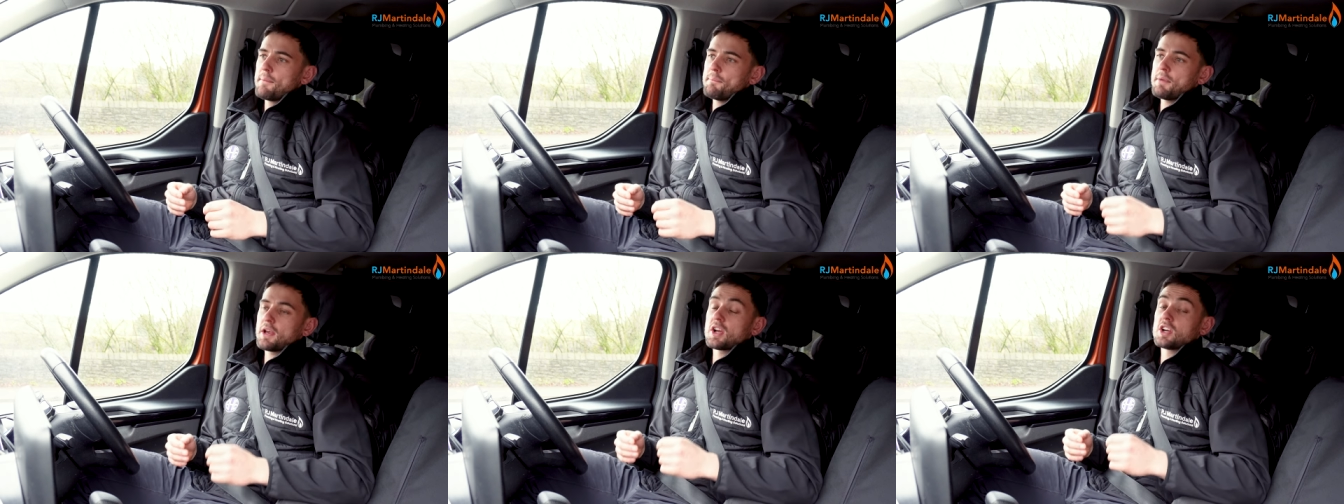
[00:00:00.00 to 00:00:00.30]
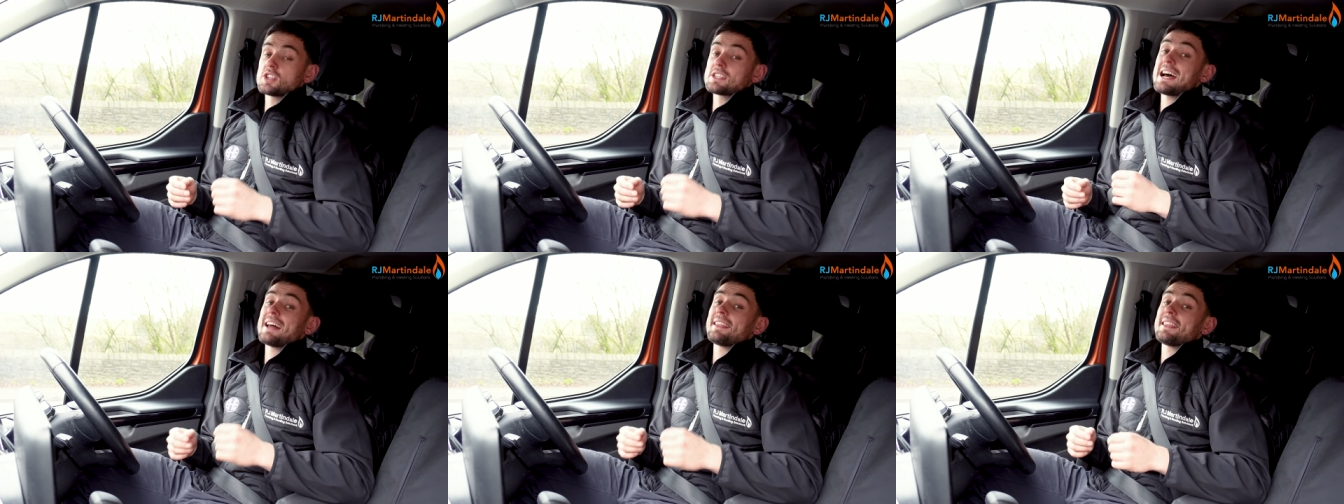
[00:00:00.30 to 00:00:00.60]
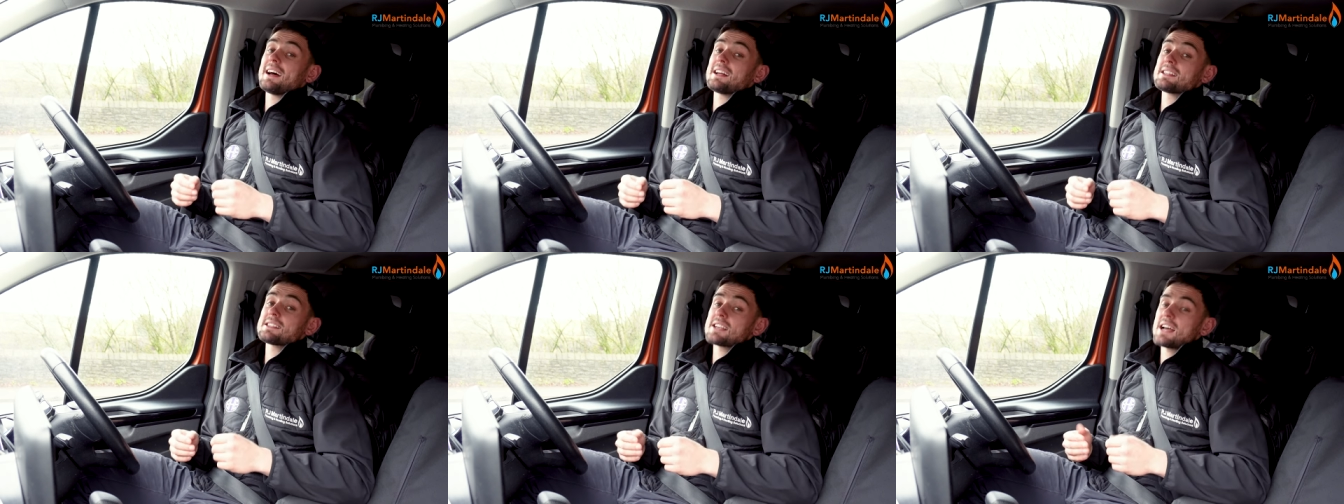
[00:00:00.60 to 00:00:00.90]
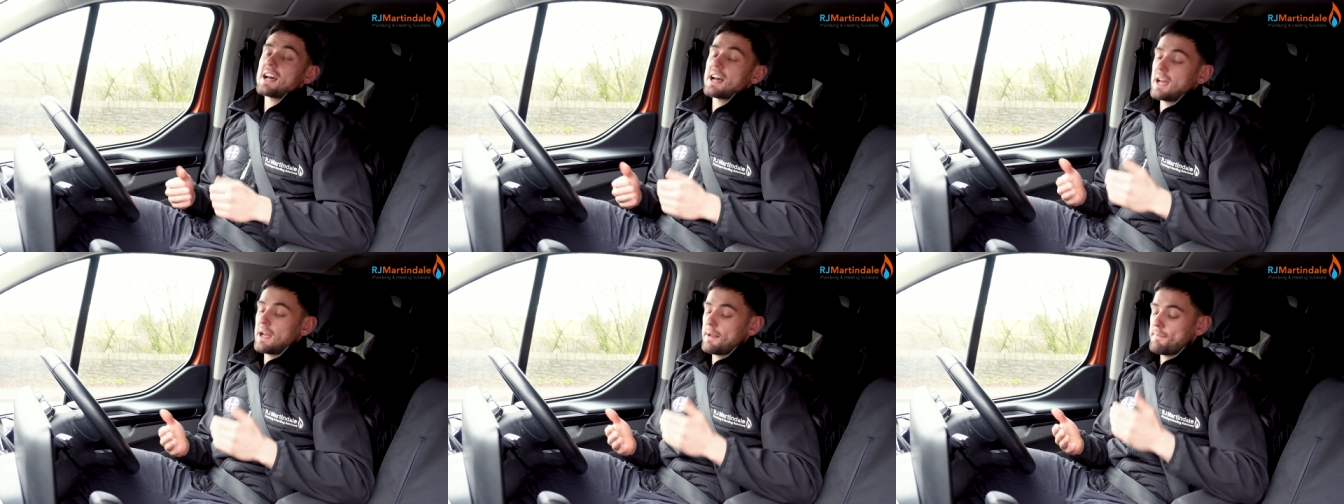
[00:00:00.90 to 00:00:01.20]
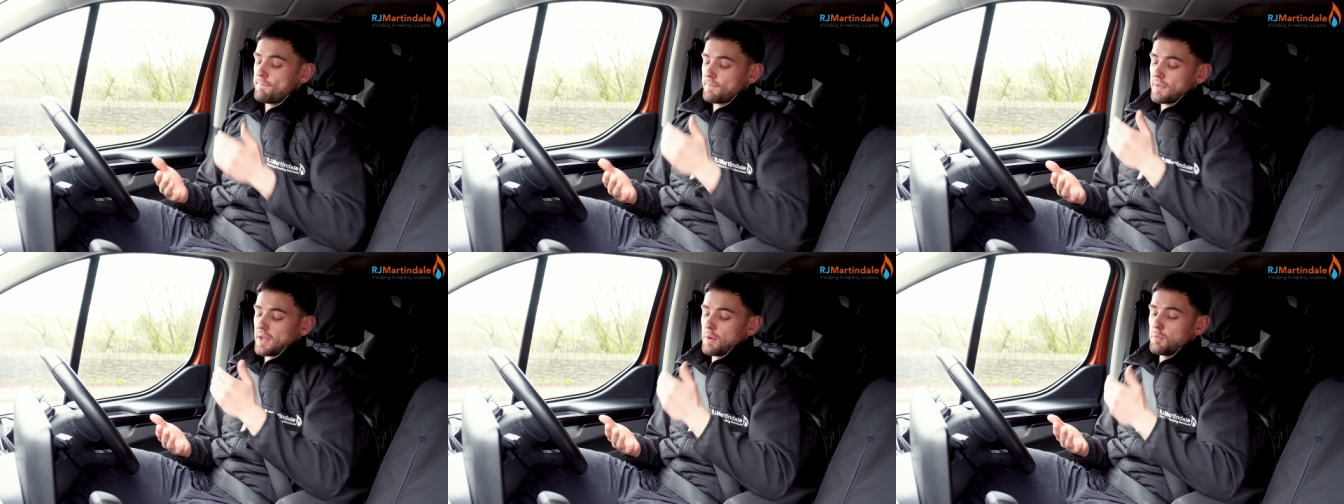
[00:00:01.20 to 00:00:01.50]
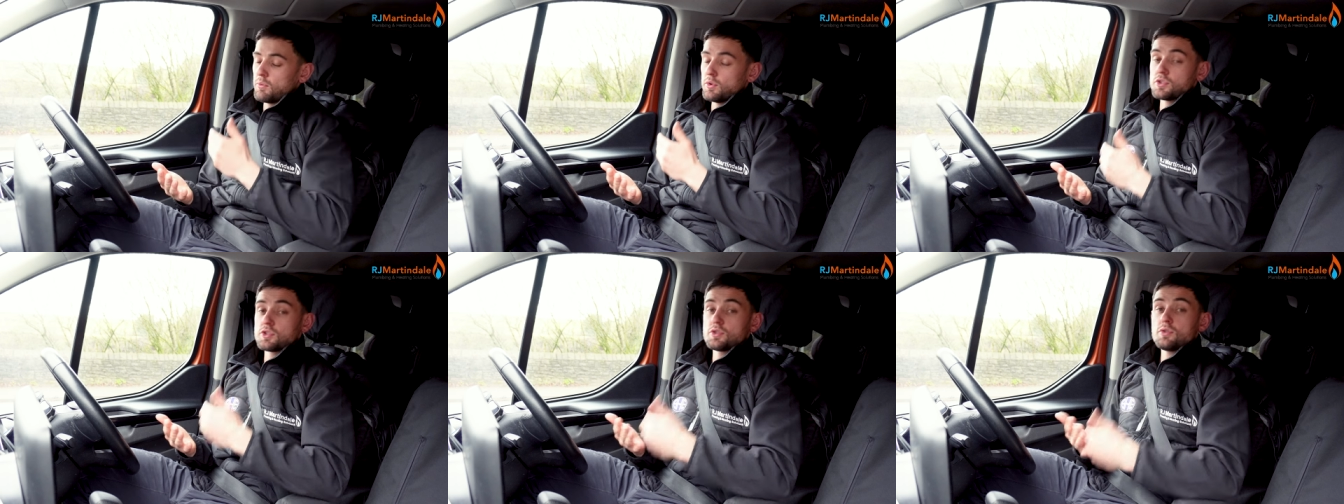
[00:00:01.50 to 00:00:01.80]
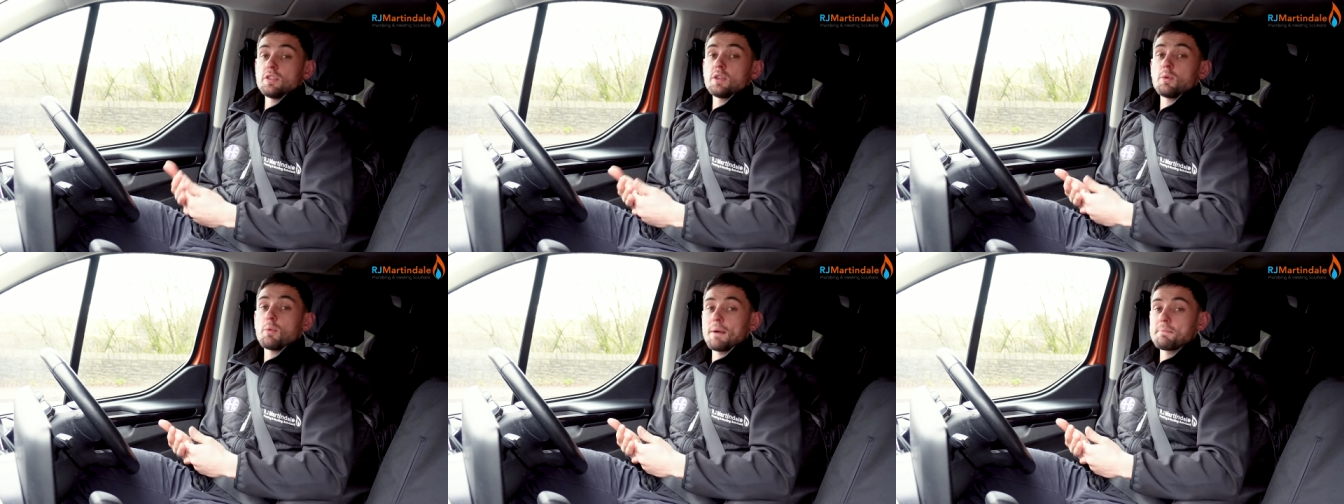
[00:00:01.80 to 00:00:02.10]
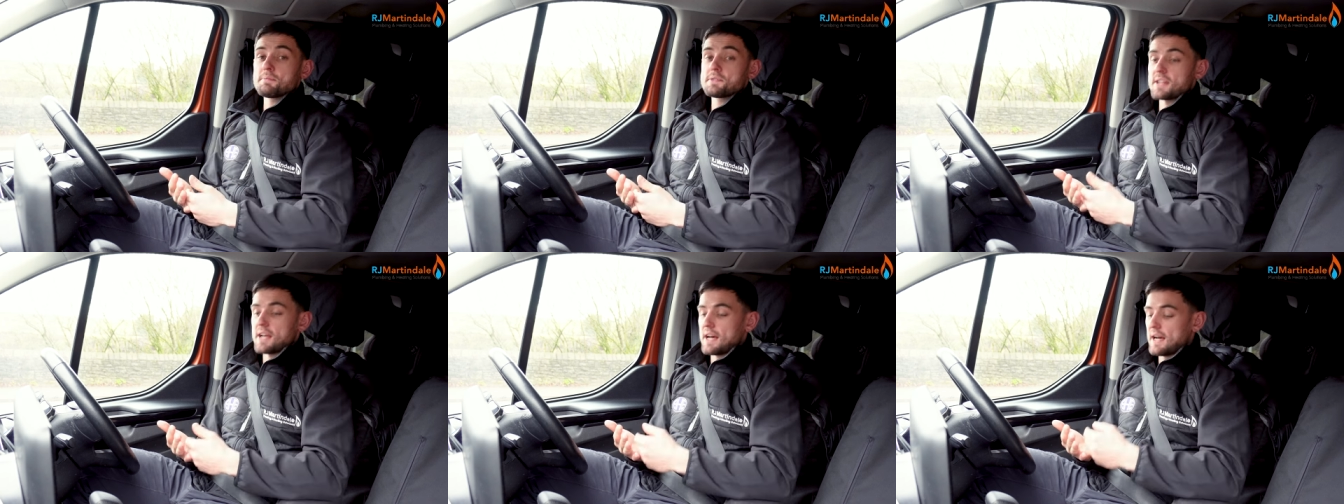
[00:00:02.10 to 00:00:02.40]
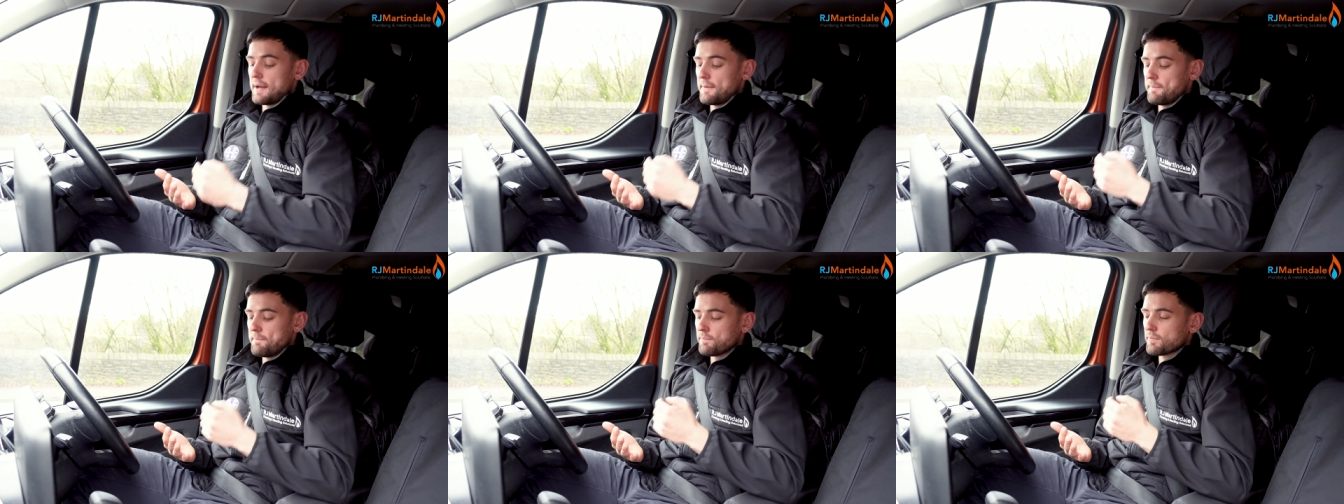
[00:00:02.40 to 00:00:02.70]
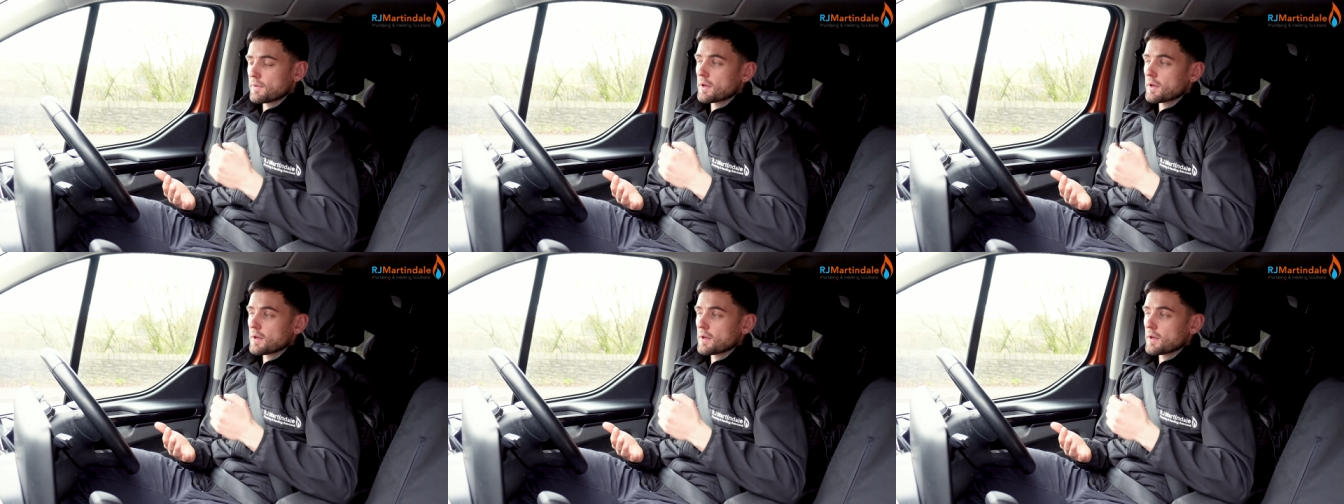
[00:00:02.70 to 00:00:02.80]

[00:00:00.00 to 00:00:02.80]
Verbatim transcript: because at that time was doing the website,